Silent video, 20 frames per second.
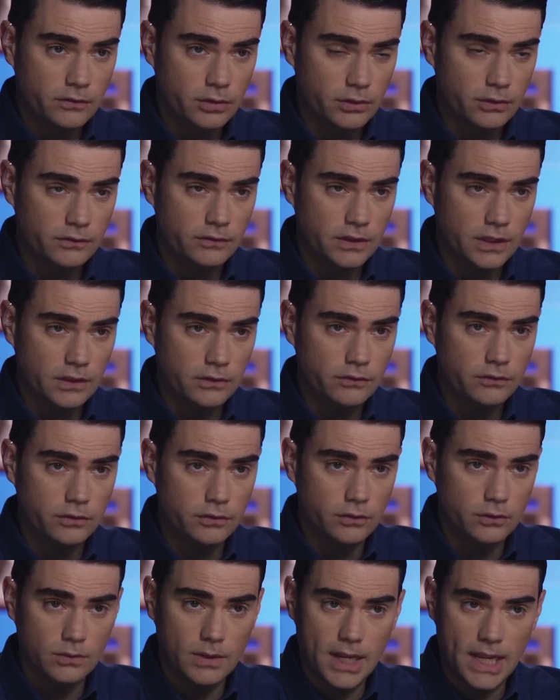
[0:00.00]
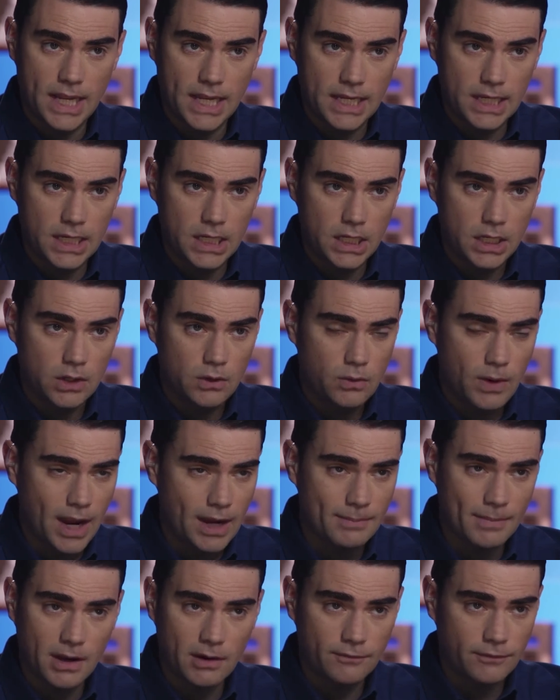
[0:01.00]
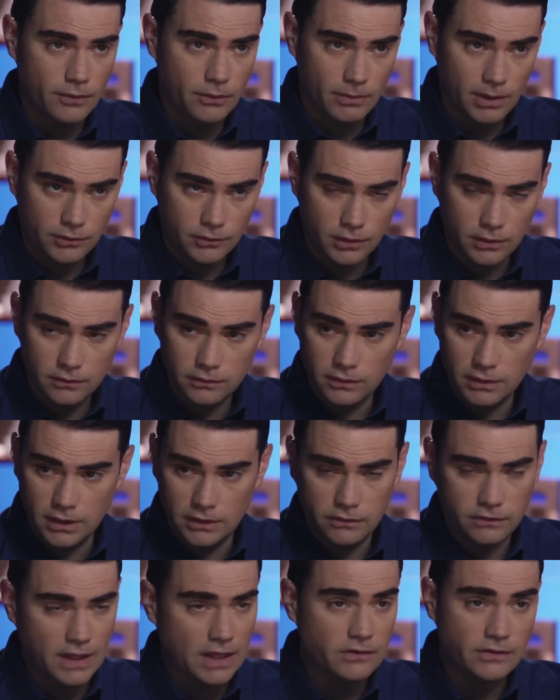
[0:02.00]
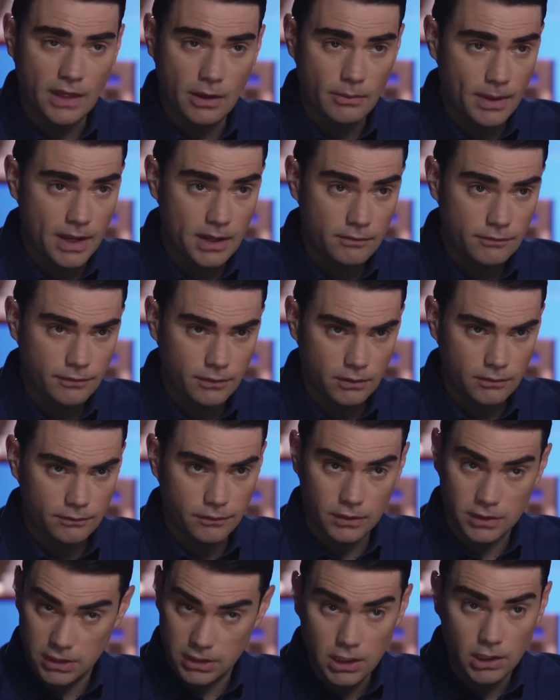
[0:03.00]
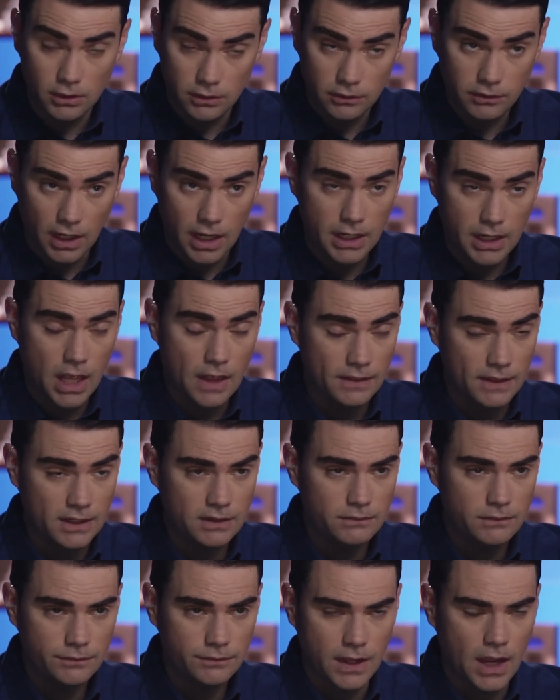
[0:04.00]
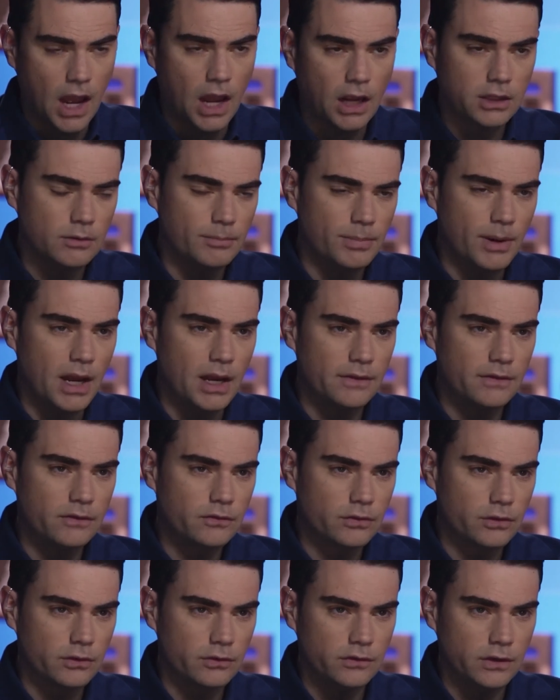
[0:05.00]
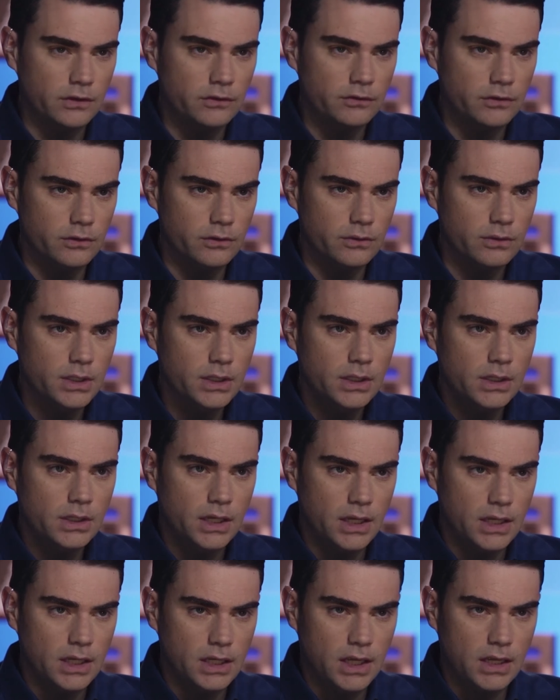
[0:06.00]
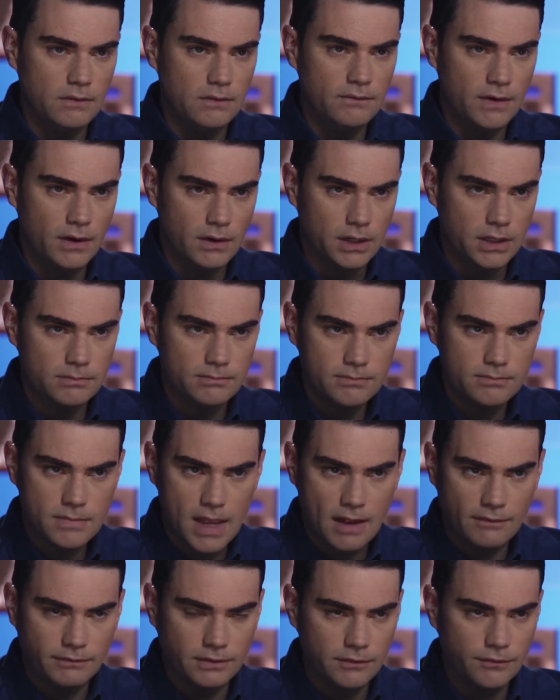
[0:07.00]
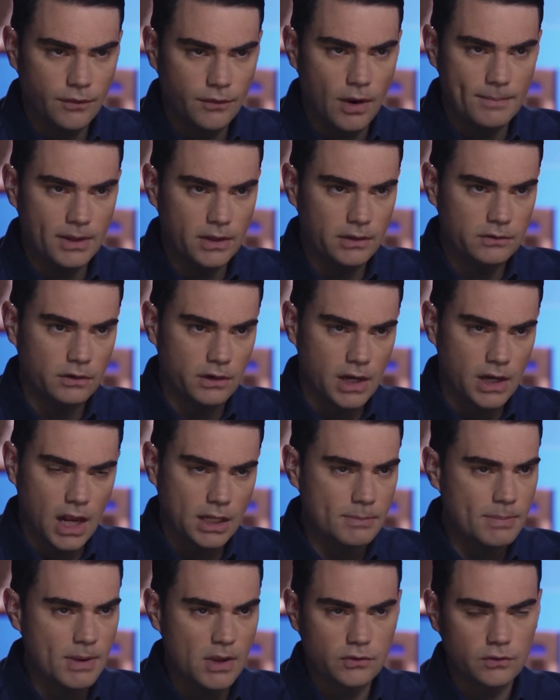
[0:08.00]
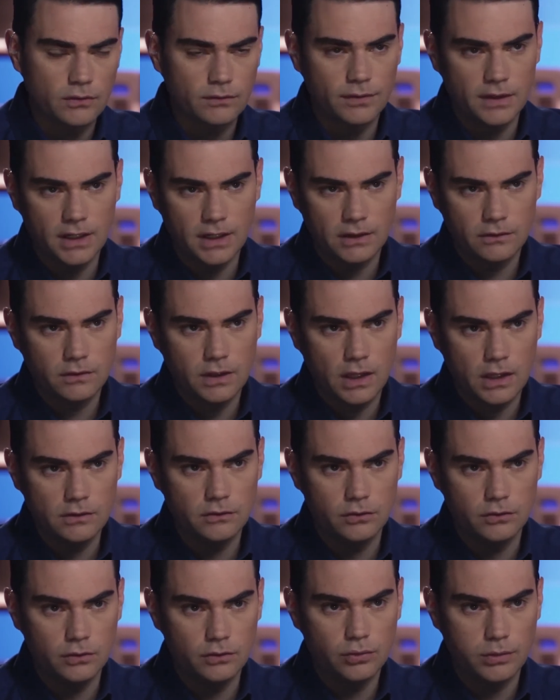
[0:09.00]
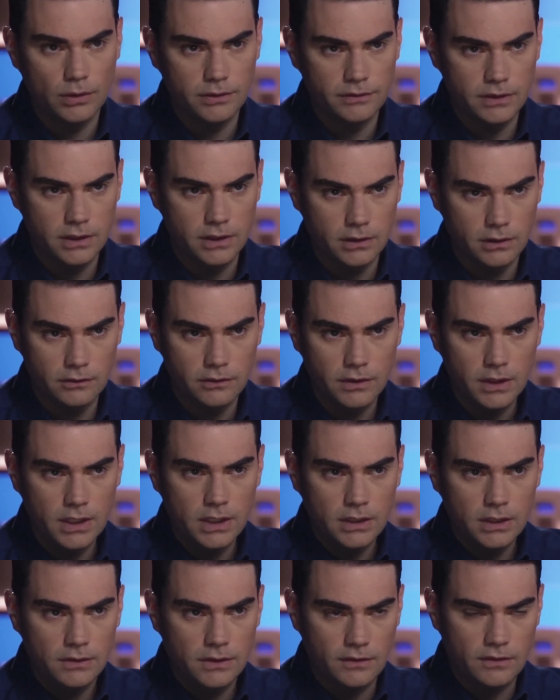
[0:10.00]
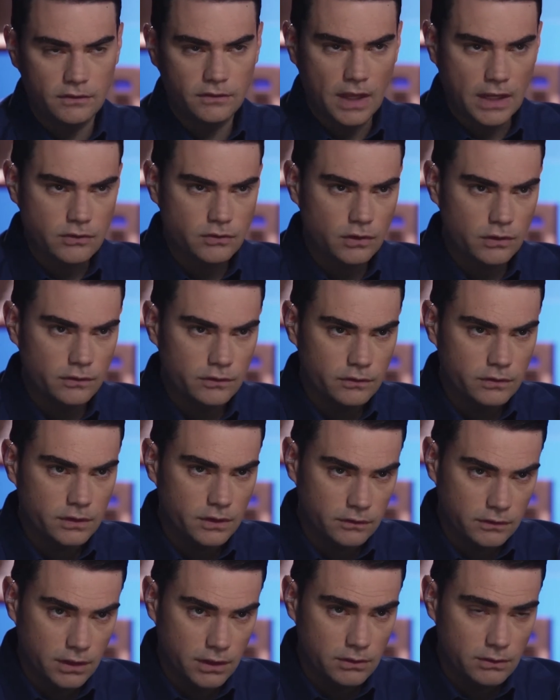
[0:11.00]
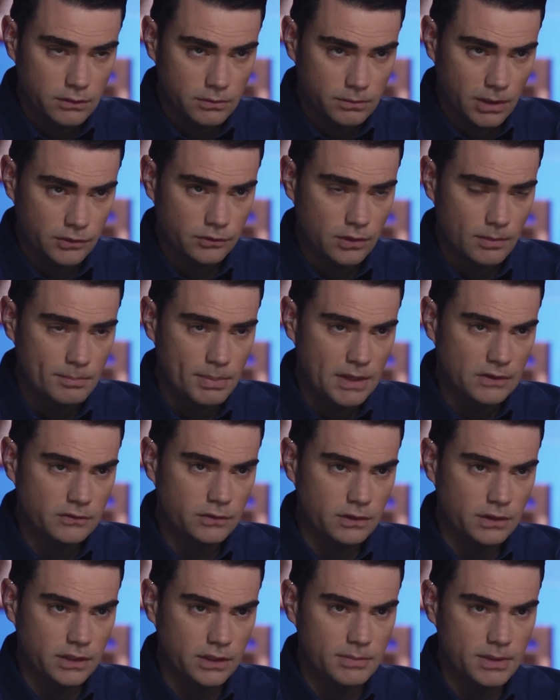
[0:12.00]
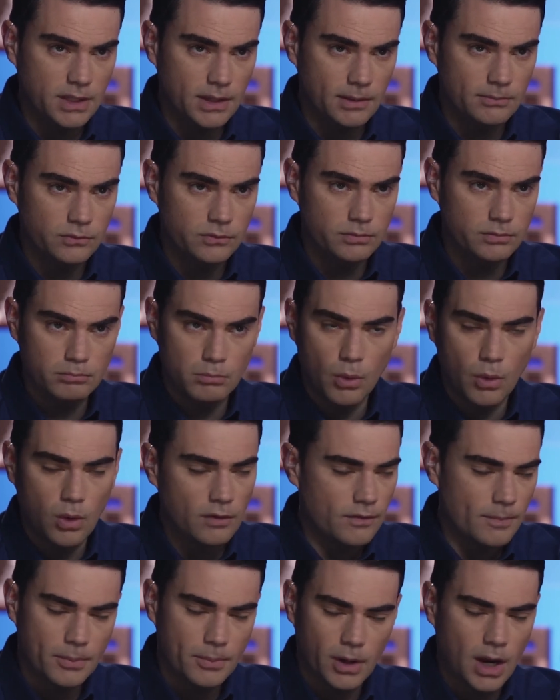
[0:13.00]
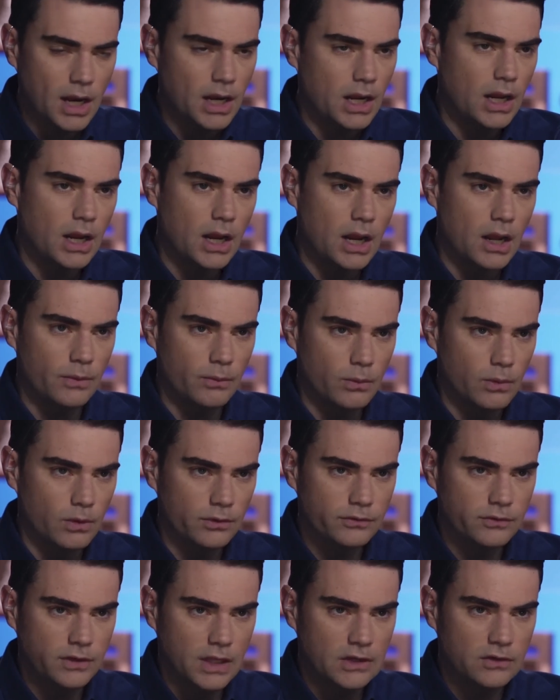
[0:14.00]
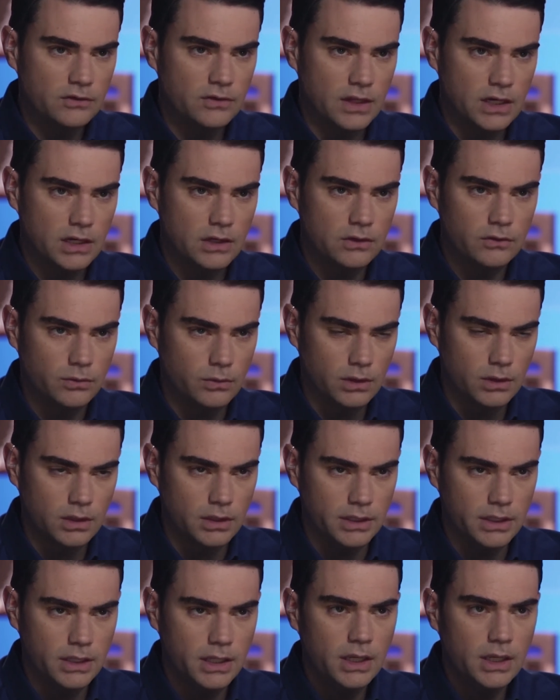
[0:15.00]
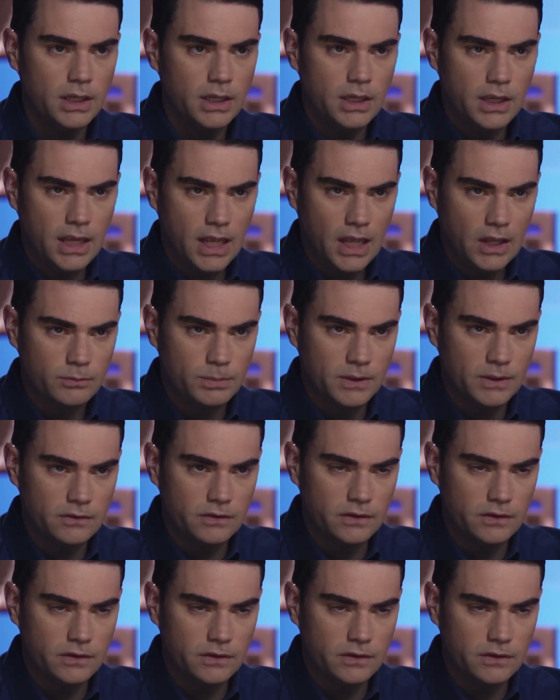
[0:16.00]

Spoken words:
turns into a quagmire for the Russians. It stays that way for years on end, that even if they occupy, this turns into a very heavily fought military occupation for the next 10 to 20 years, that the sanctions continue, that Russia basically becomes more of a pariah on the world stage than it historically has been